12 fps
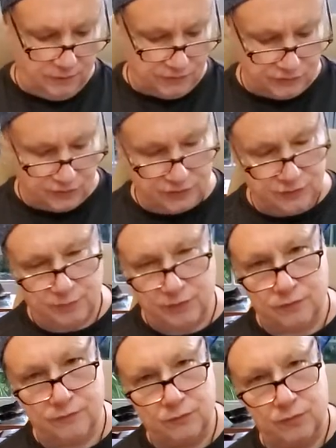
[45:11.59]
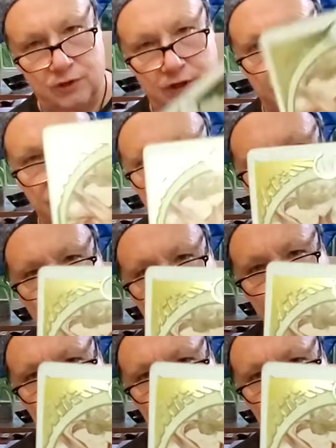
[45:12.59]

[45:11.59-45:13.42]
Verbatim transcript: this beautiful relationship,